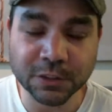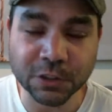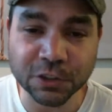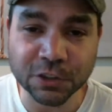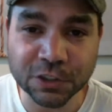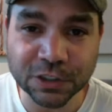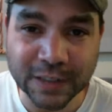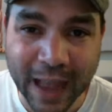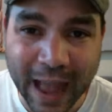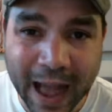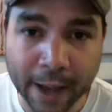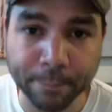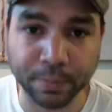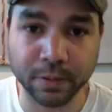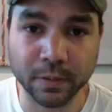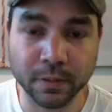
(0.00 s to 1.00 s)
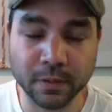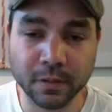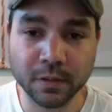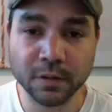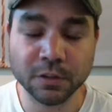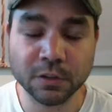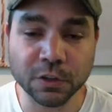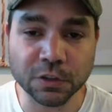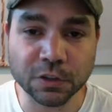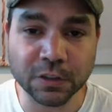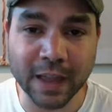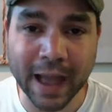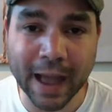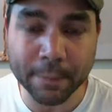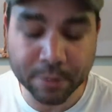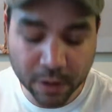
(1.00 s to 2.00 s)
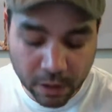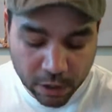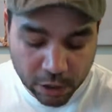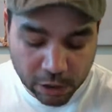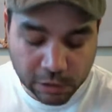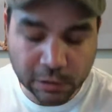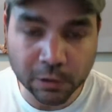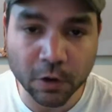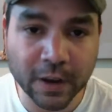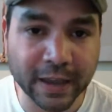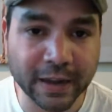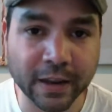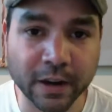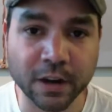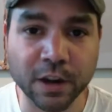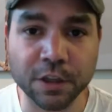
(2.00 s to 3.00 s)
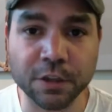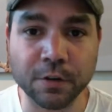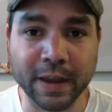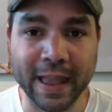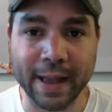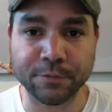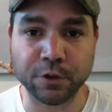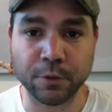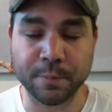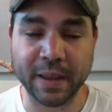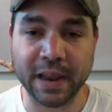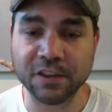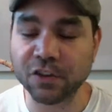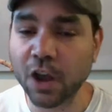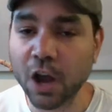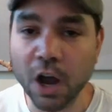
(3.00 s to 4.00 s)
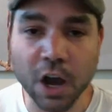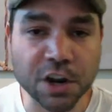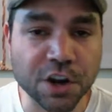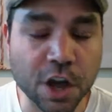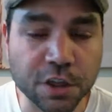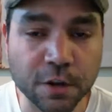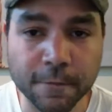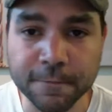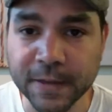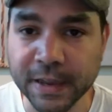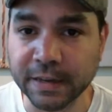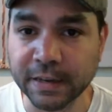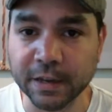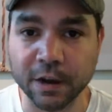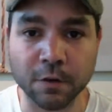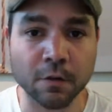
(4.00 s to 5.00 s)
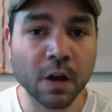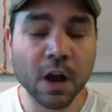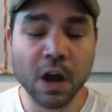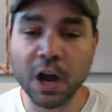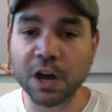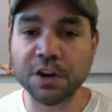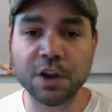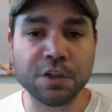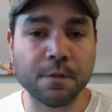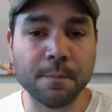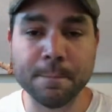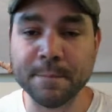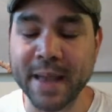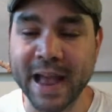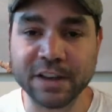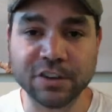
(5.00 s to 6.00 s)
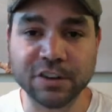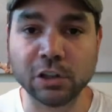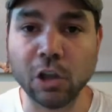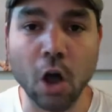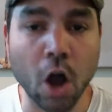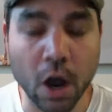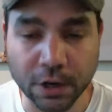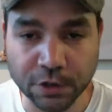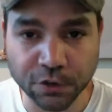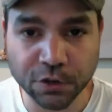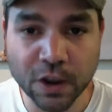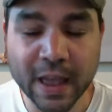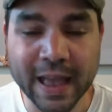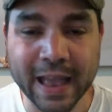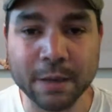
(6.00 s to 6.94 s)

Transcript: to stop, to stop looking at another capture page, another video, another magic launch?